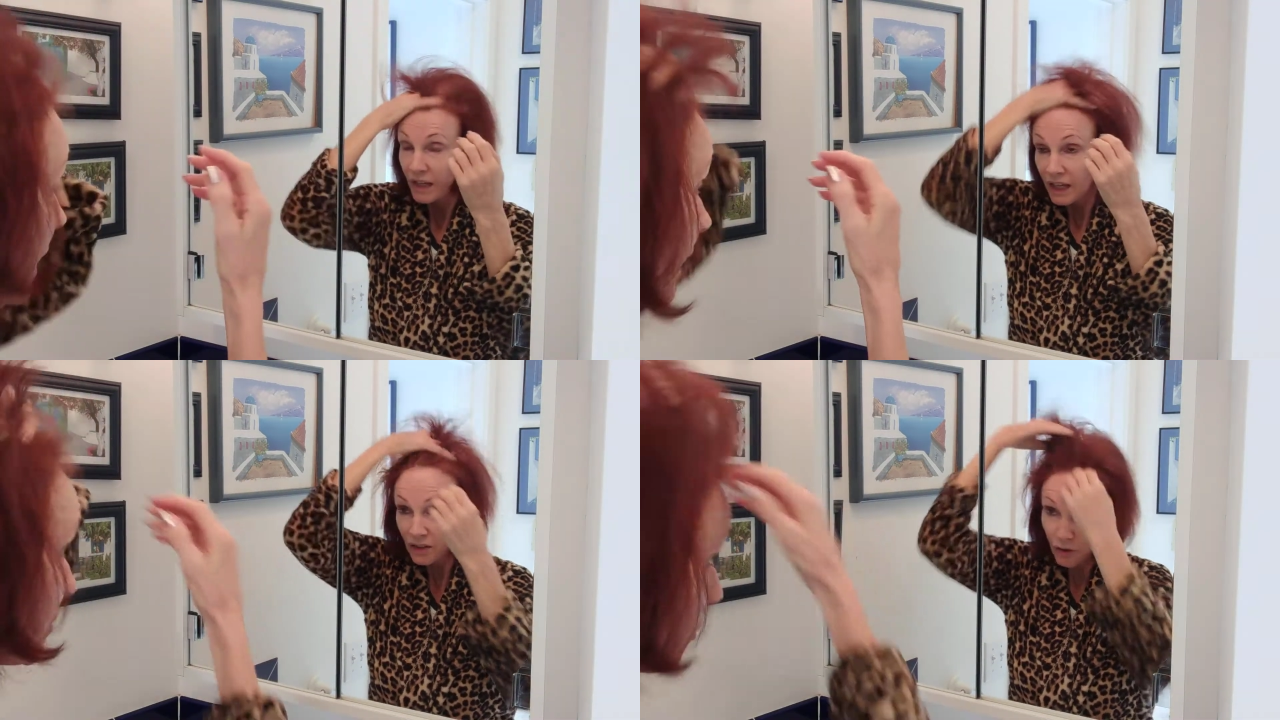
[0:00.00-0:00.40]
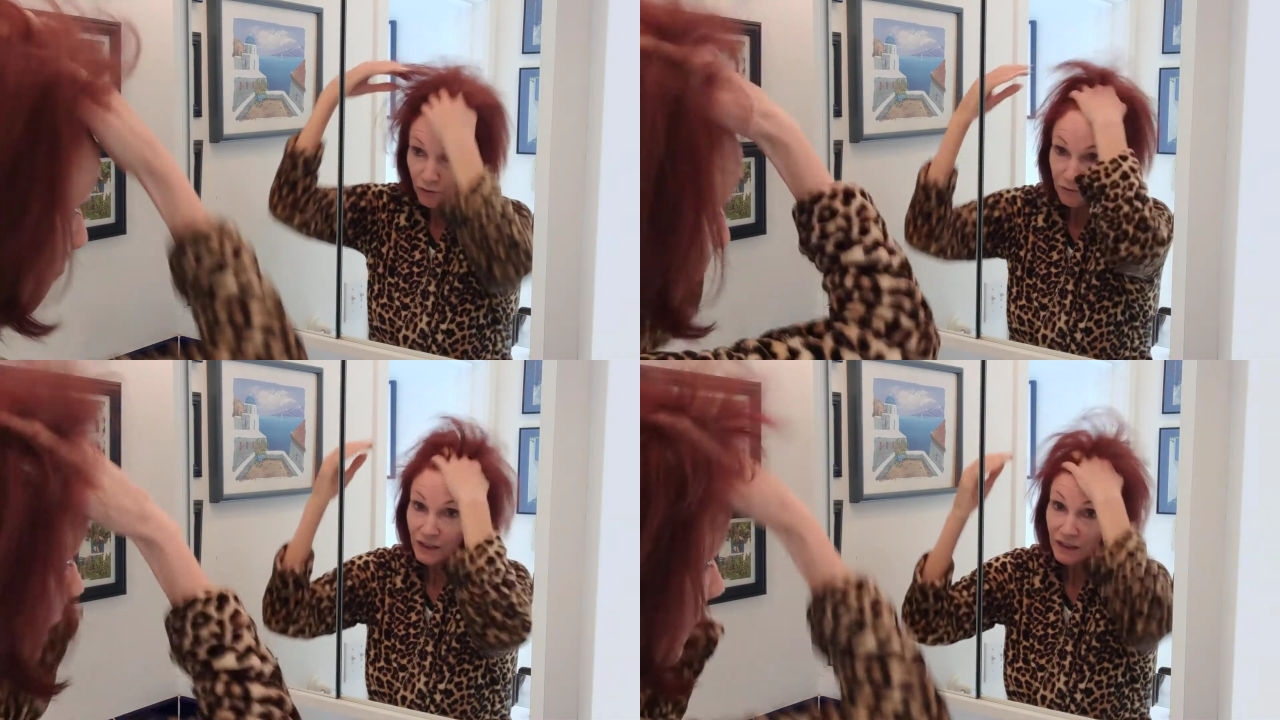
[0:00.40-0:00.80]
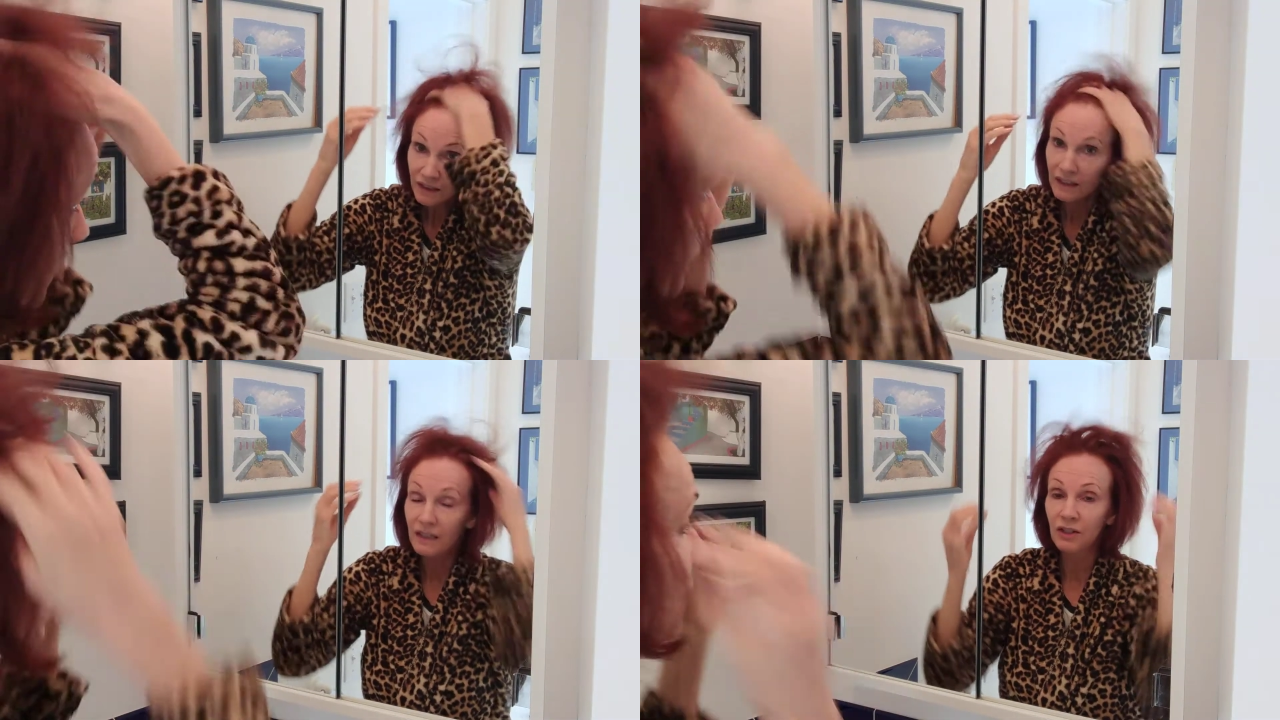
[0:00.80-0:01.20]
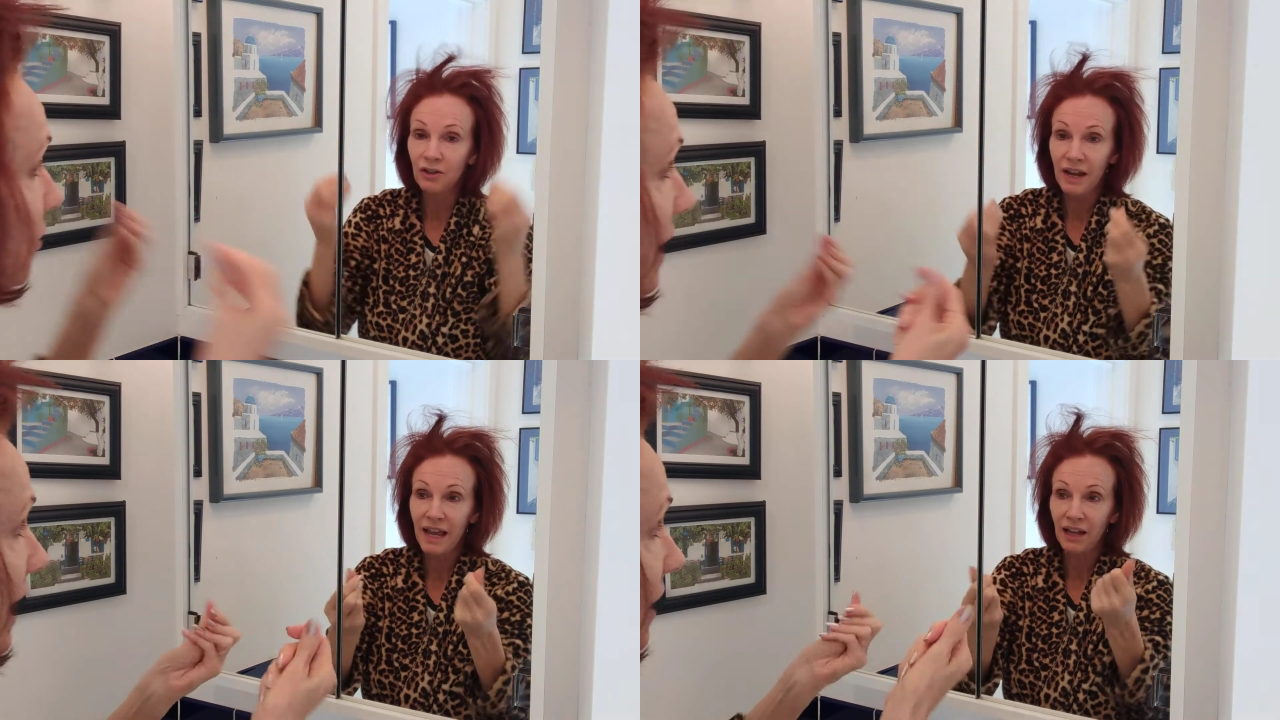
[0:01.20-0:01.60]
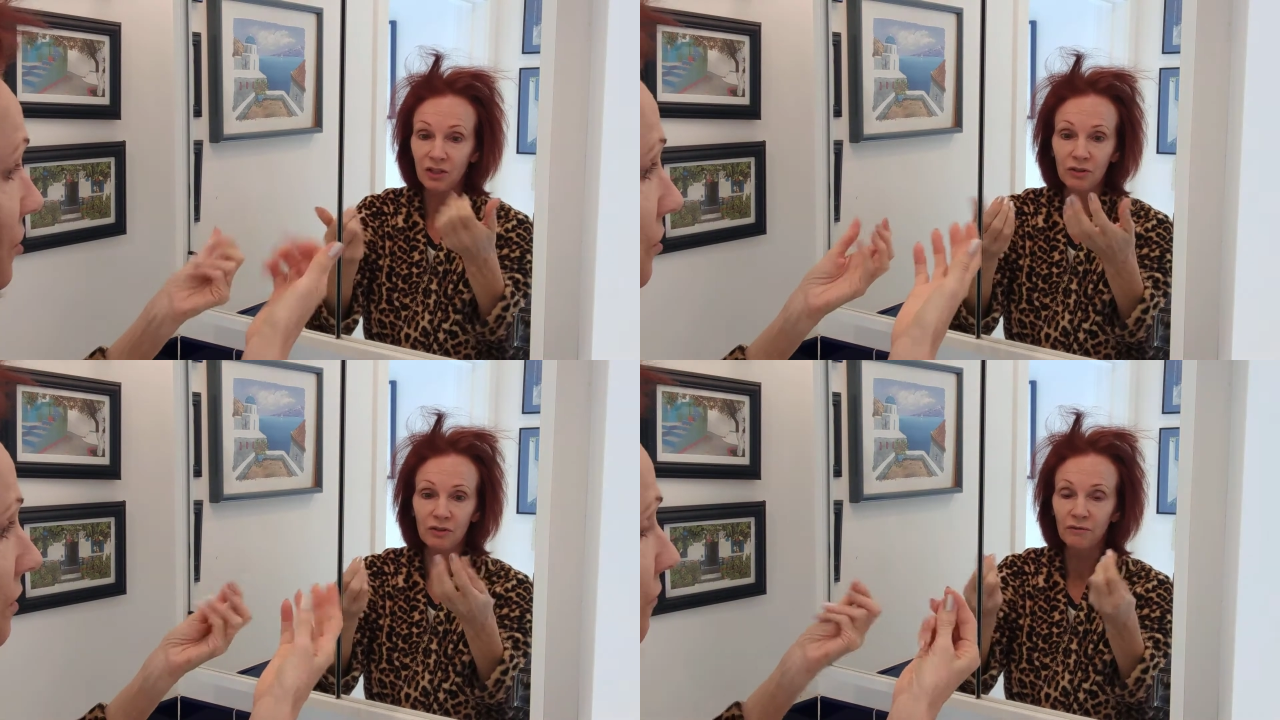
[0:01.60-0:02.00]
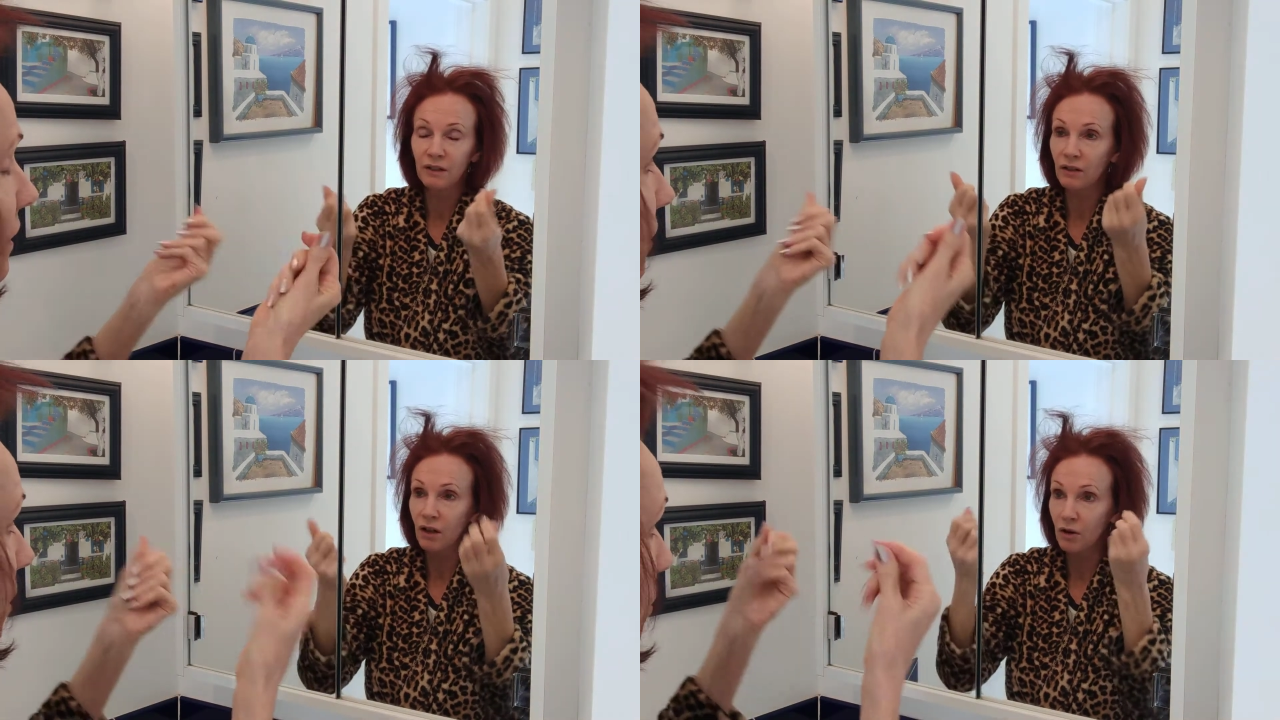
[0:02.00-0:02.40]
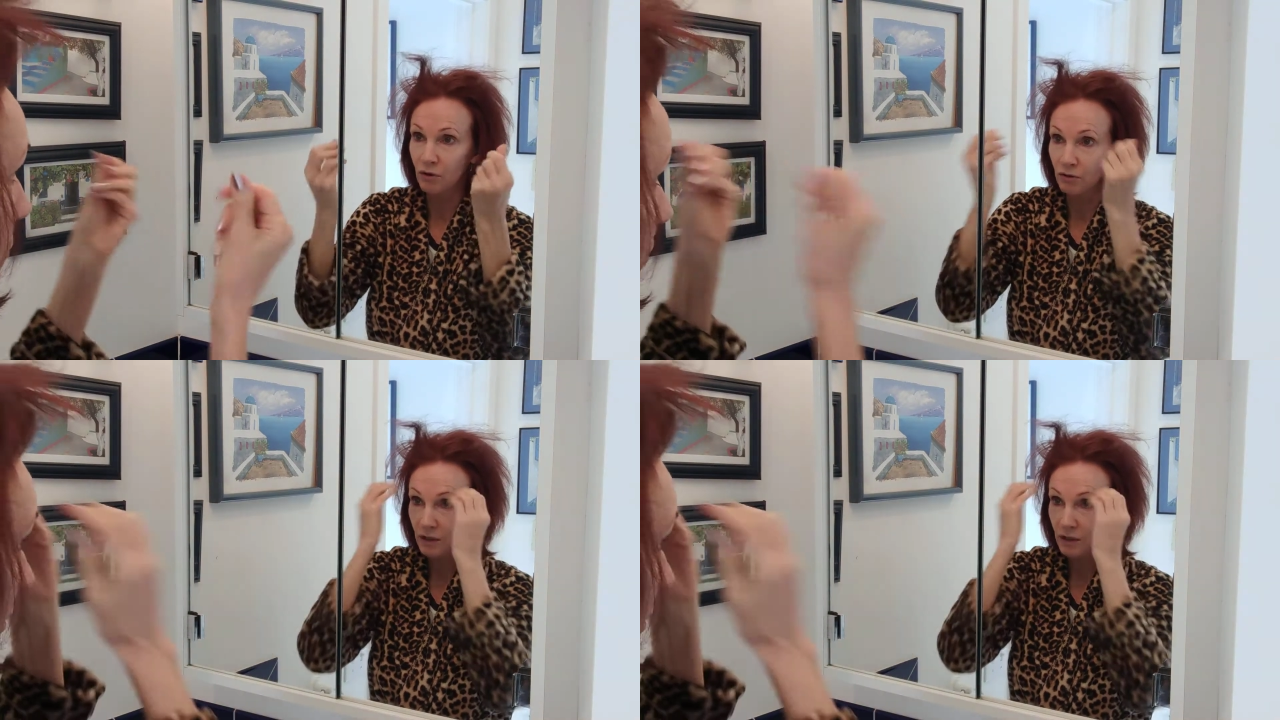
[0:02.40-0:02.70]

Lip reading: And you'll feel it in your hands. You can feel, oh,